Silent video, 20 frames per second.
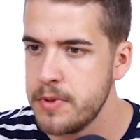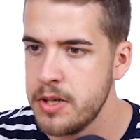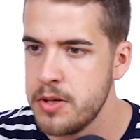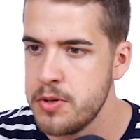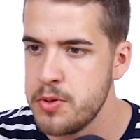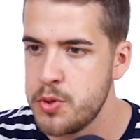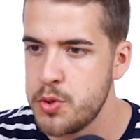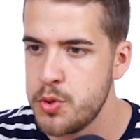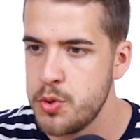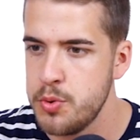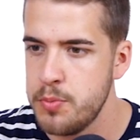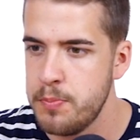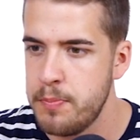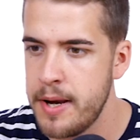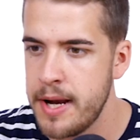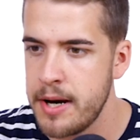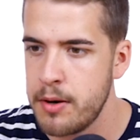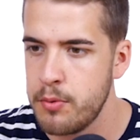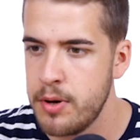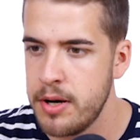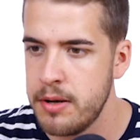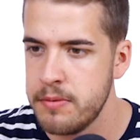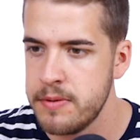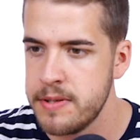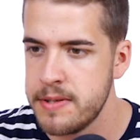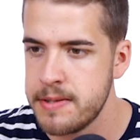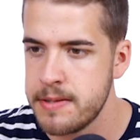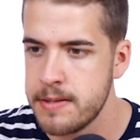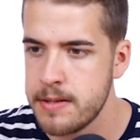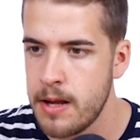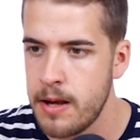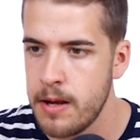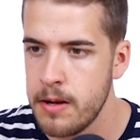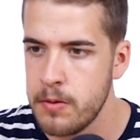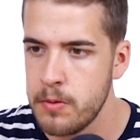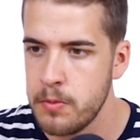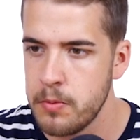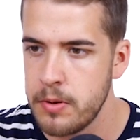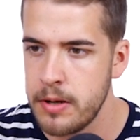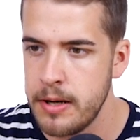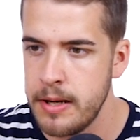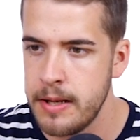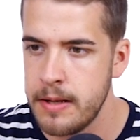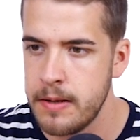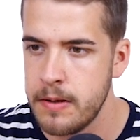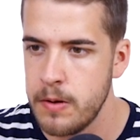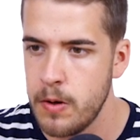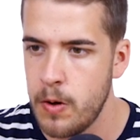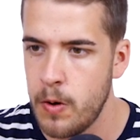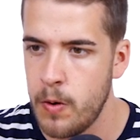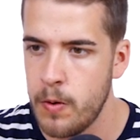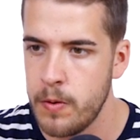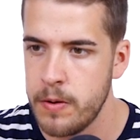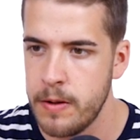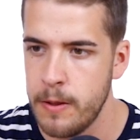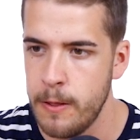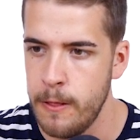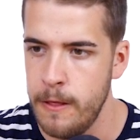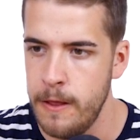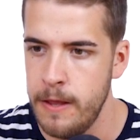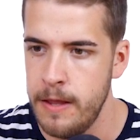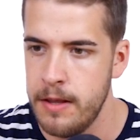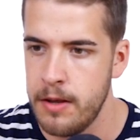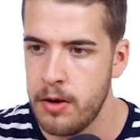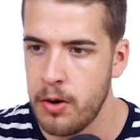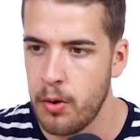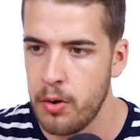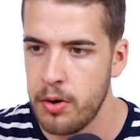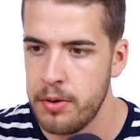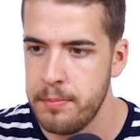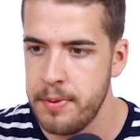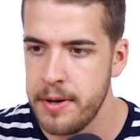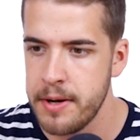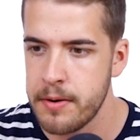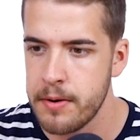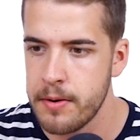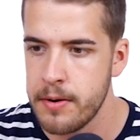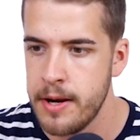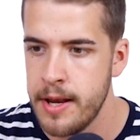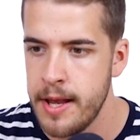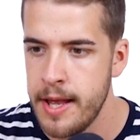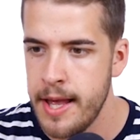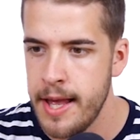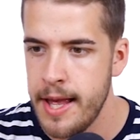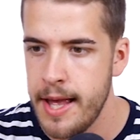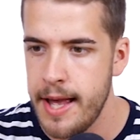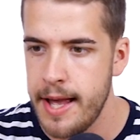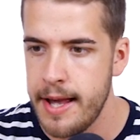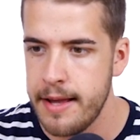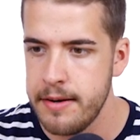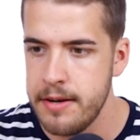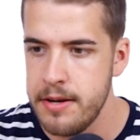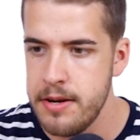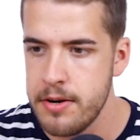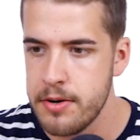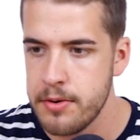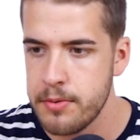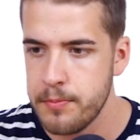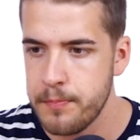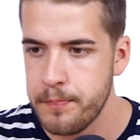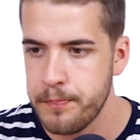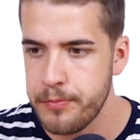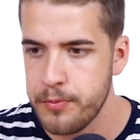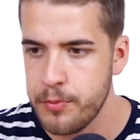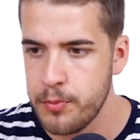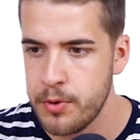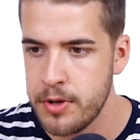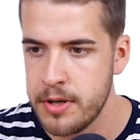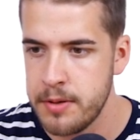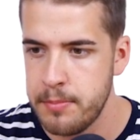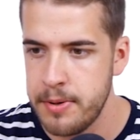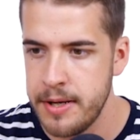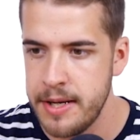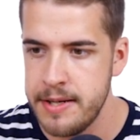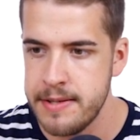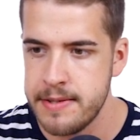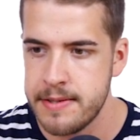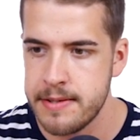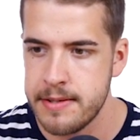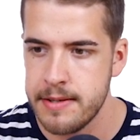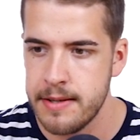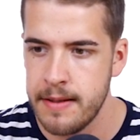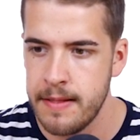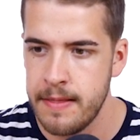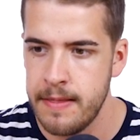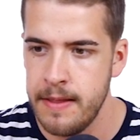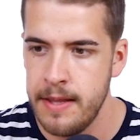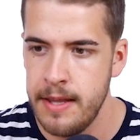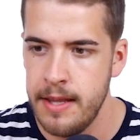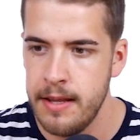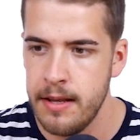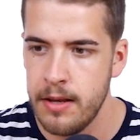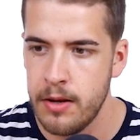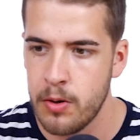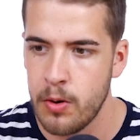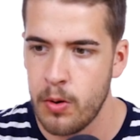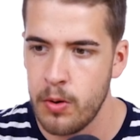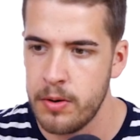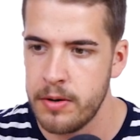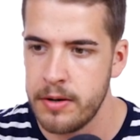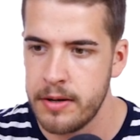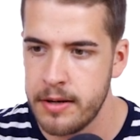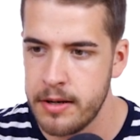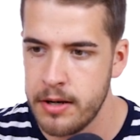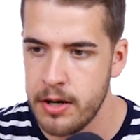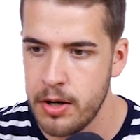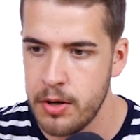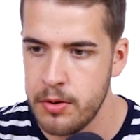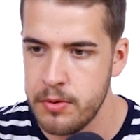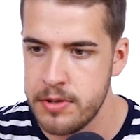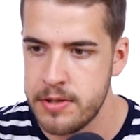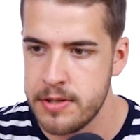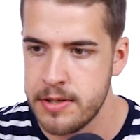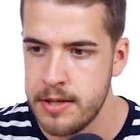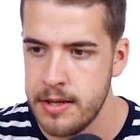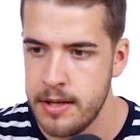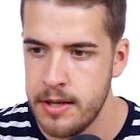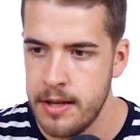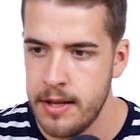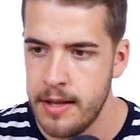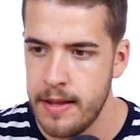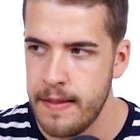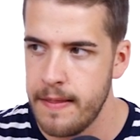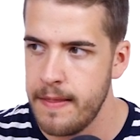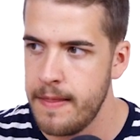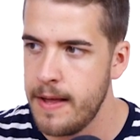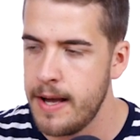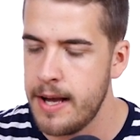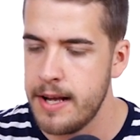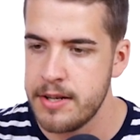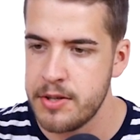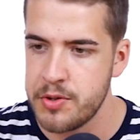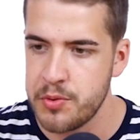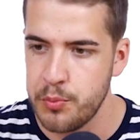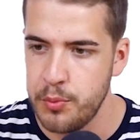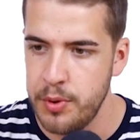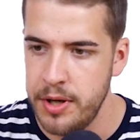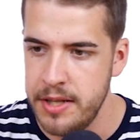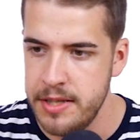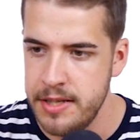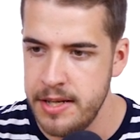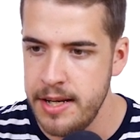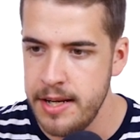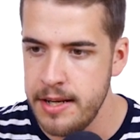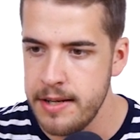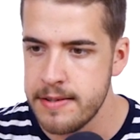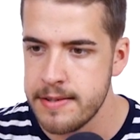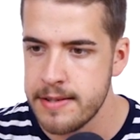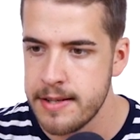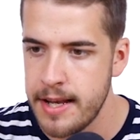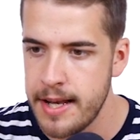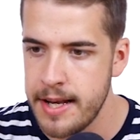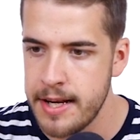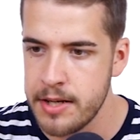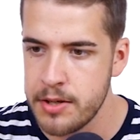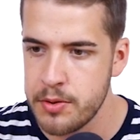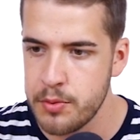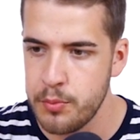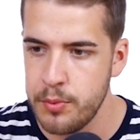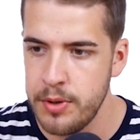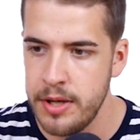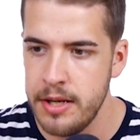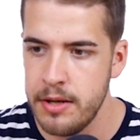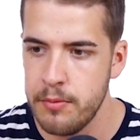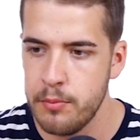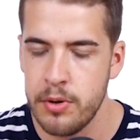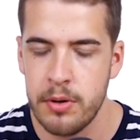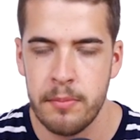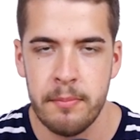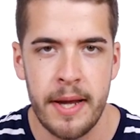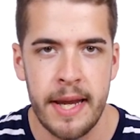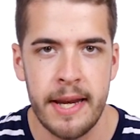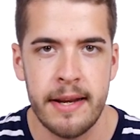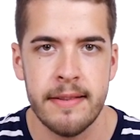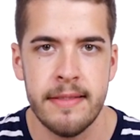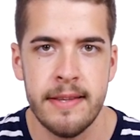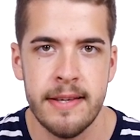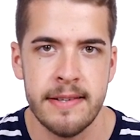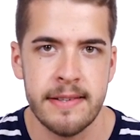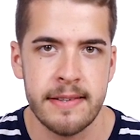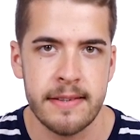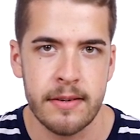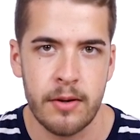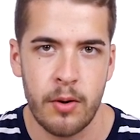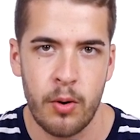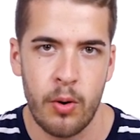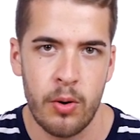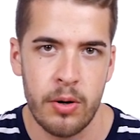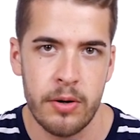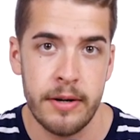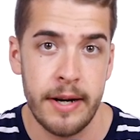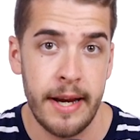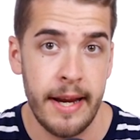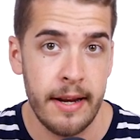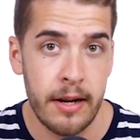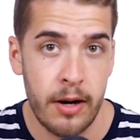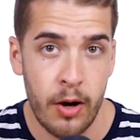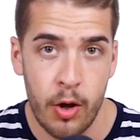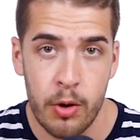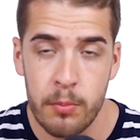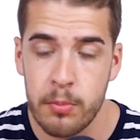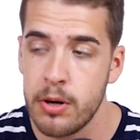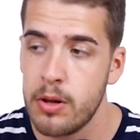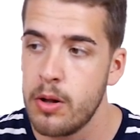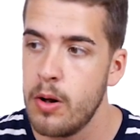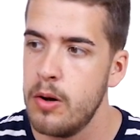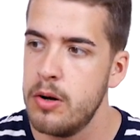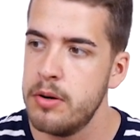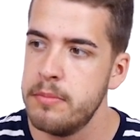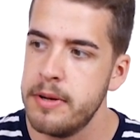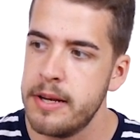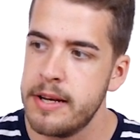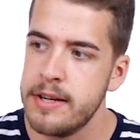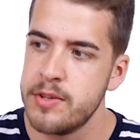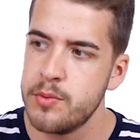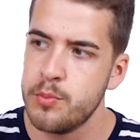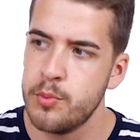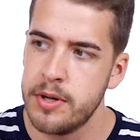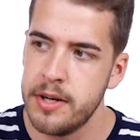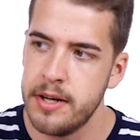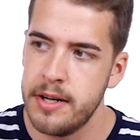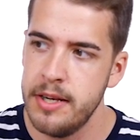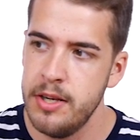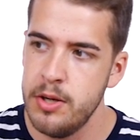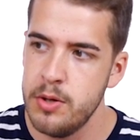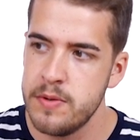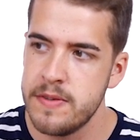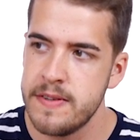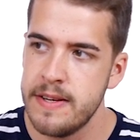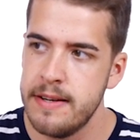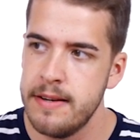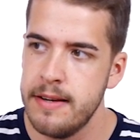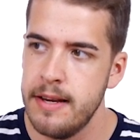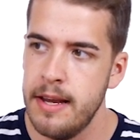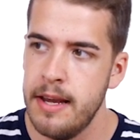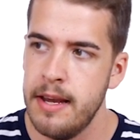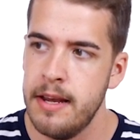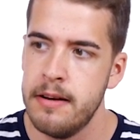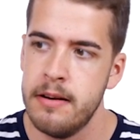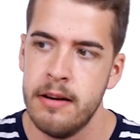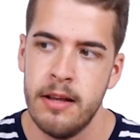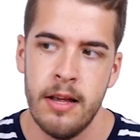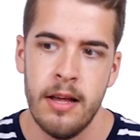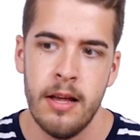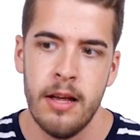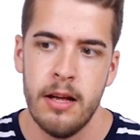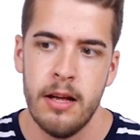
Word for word: go to background style, click on the color picker. And here we're going to paste the color code that we need. And we will make this color a global color because we're going to use it in